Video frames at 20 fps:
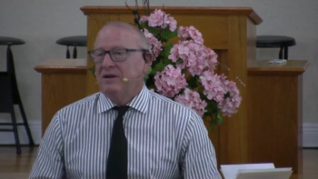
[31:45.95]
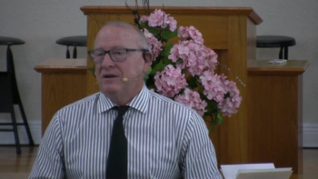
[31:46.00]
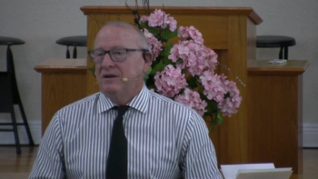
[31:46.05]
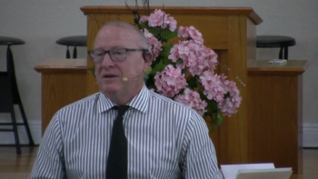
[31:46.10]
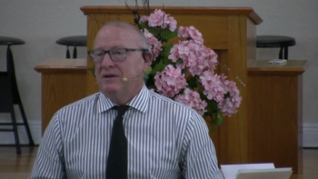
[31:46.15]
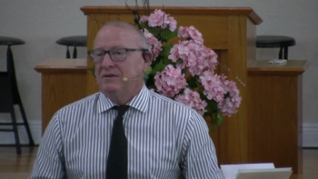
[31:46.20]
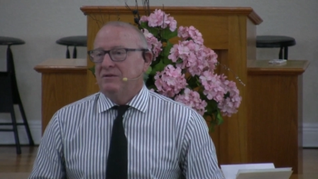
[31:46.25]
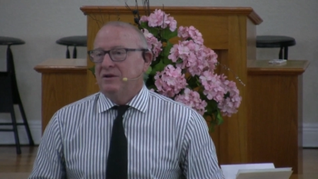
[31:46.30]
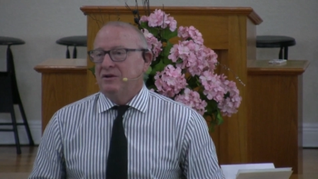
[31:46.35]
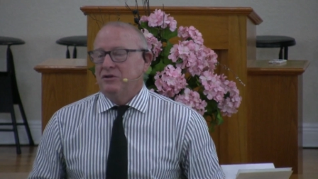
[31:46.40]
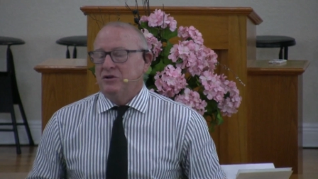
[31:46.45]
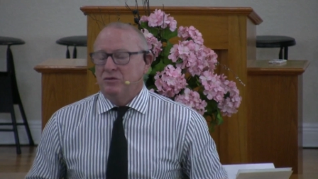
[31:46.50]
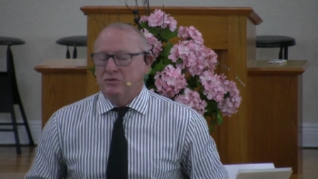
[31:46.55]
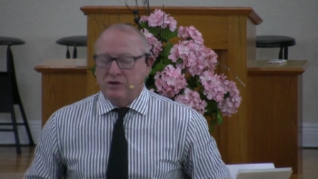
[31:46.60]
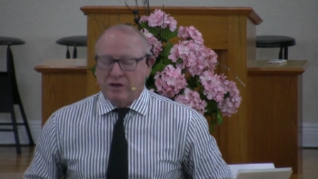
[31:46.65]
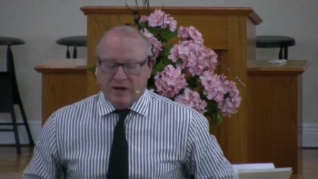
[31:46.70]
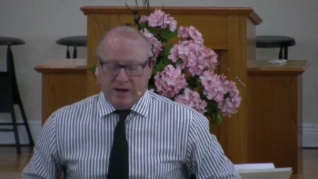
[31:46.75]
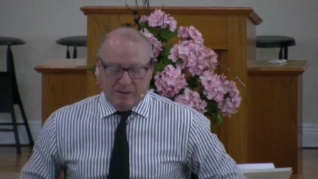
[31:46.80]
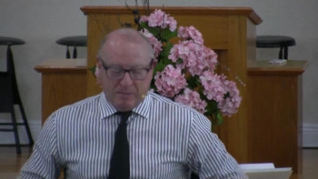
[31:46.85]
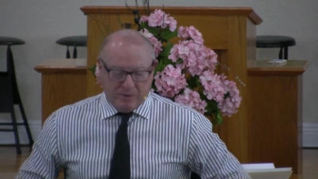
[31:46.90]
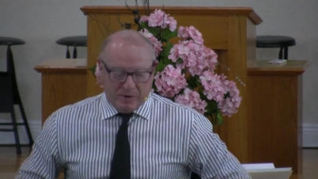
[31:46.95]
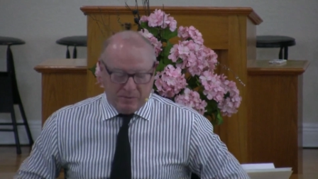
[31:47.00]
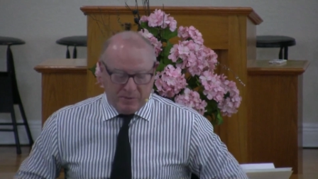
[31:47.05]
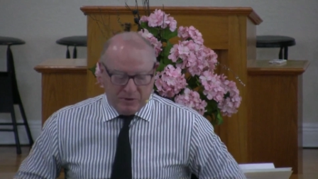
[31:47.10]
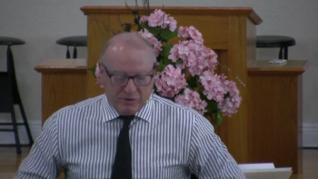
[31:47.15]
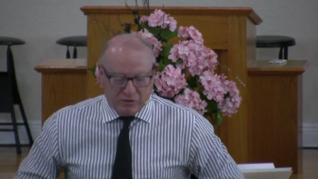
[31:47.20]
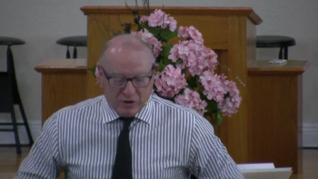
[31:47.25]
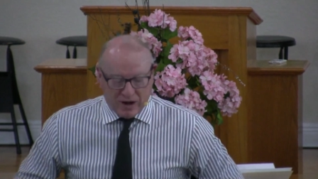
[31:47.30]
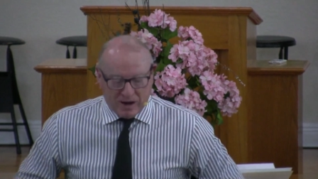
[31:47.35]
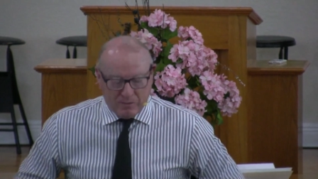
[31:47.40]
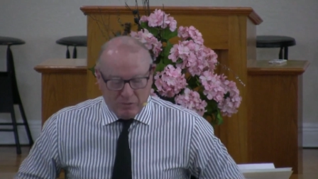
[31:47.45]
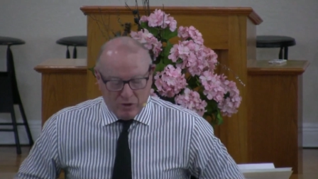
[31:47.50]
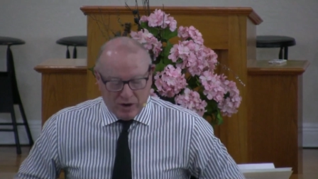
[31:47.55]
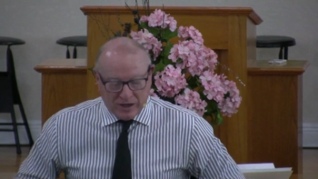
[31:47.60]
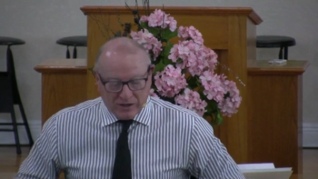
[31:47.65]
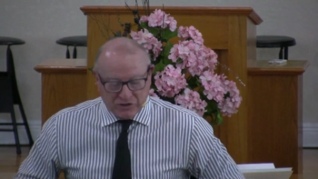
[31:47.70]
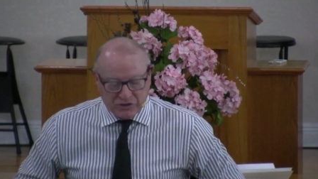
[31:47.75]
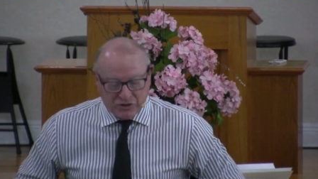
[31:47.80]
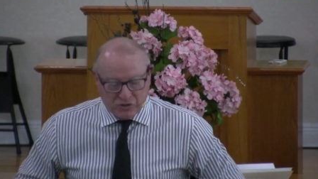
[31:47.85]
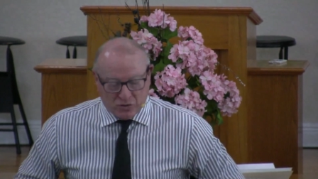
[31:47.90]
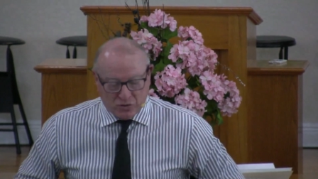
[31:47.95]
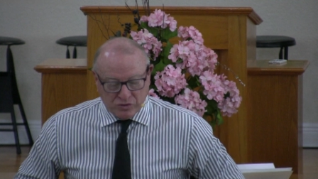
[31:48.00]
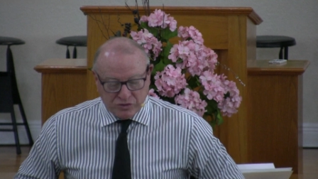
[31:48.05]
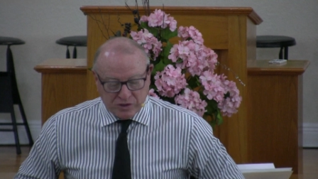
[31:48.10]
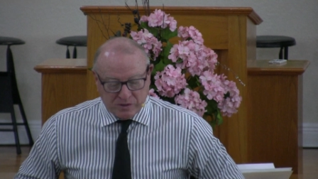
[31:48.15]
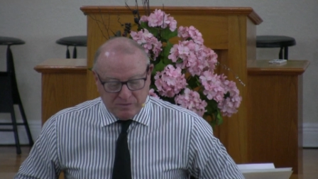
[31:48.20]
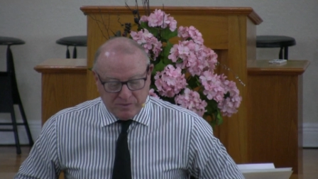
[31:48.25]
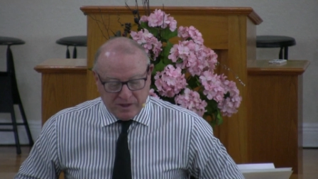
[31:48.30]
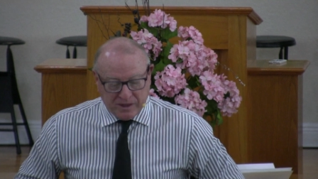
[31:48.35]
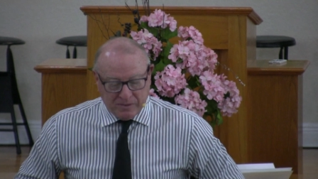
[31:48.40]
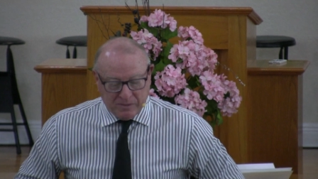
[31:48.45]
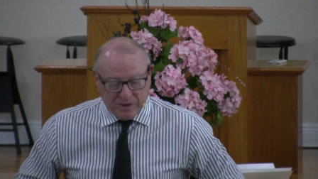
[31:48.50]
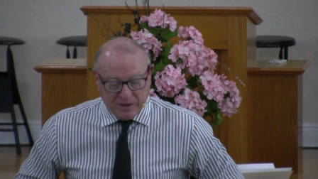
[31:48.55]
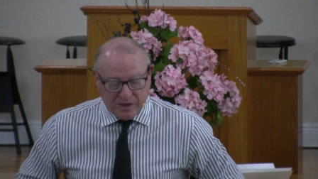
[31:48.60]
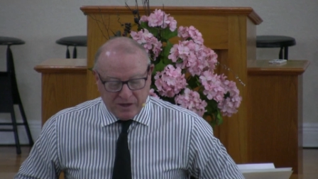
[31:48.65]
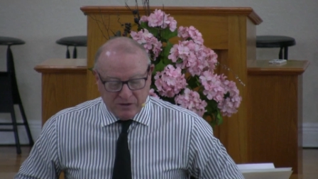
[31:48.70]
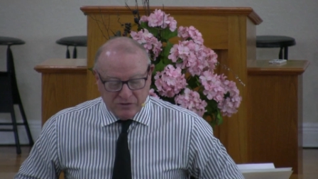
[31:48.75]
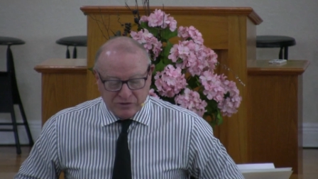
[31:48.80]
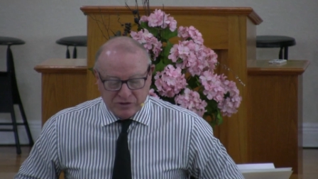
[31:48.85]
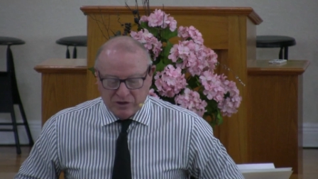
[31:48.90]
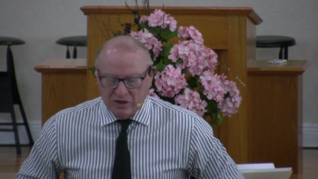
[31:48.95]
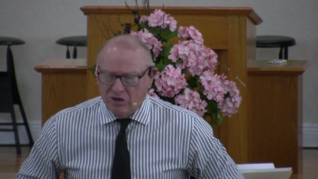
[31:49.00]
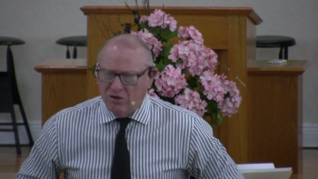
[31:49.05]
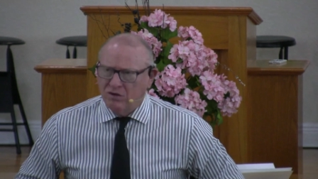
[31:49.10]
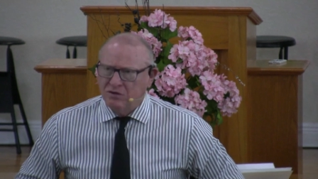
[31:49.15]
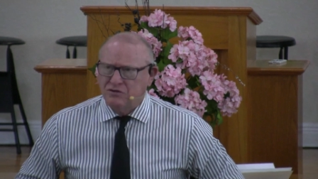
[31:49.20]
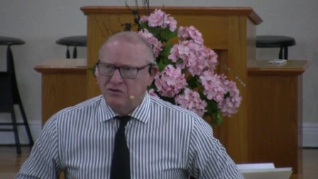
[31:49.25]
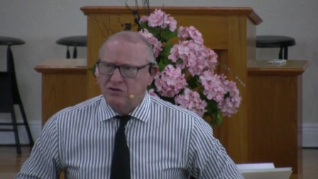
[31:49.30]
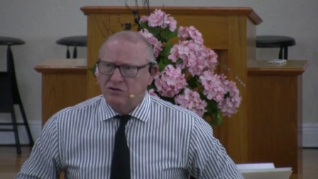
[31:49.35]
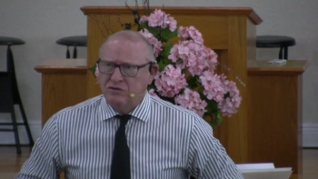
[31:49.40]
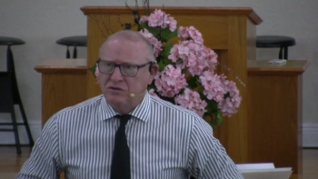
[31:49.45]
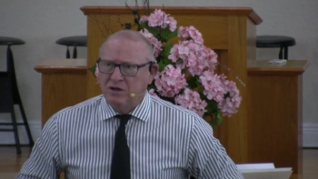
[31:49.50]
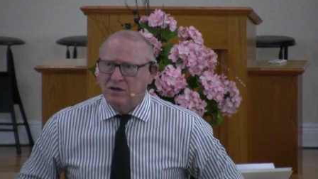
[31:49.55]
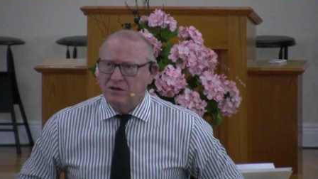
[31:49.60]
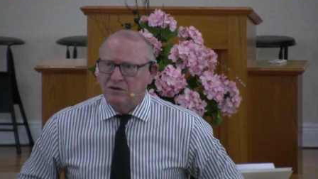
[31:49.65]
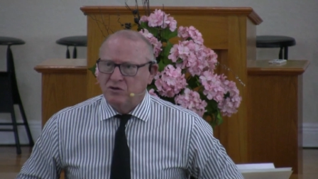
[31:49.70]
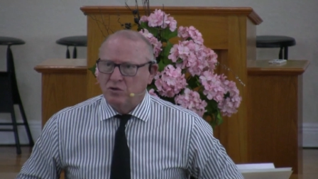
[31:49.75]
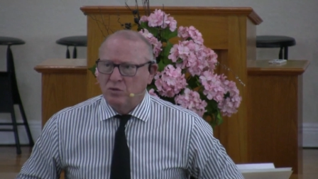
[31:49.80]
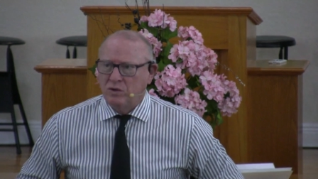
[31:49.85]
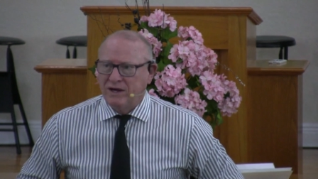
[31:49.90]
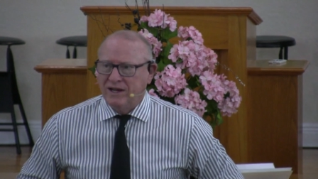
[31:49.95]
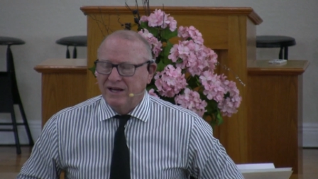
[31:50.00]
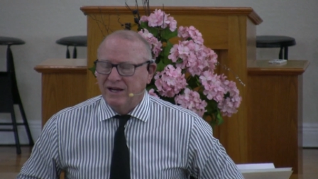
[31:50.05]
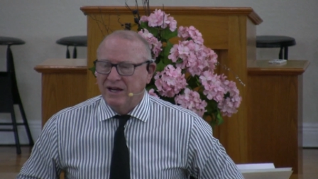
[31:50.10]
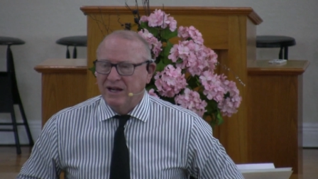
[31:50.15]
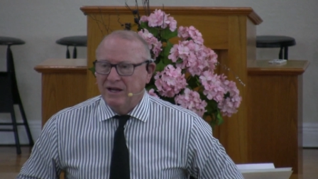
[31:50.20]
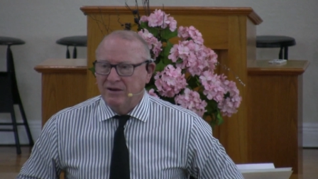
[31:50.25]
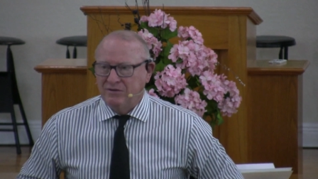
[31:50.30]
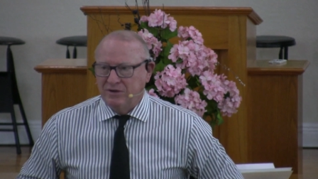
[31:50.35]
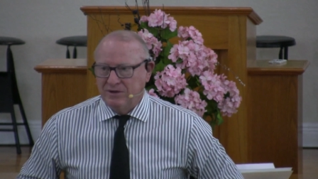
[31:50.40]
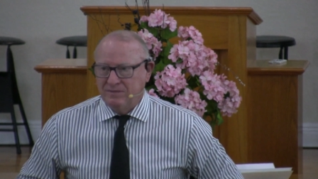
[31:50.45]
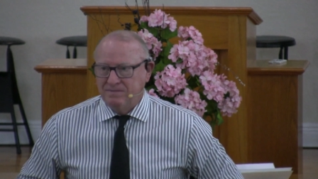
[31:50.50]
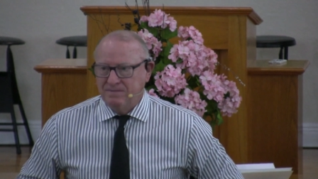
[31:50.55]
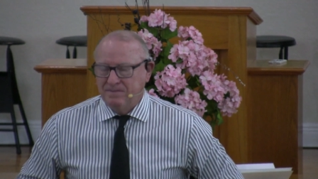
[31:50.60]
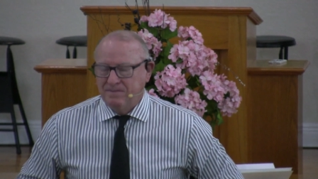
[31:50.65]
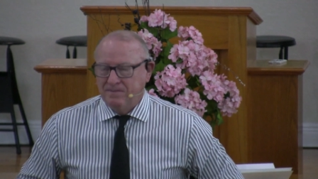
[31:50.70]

uh, a youth camp up in Dry Branch, Georgia, many, many years ago, uh, 2011.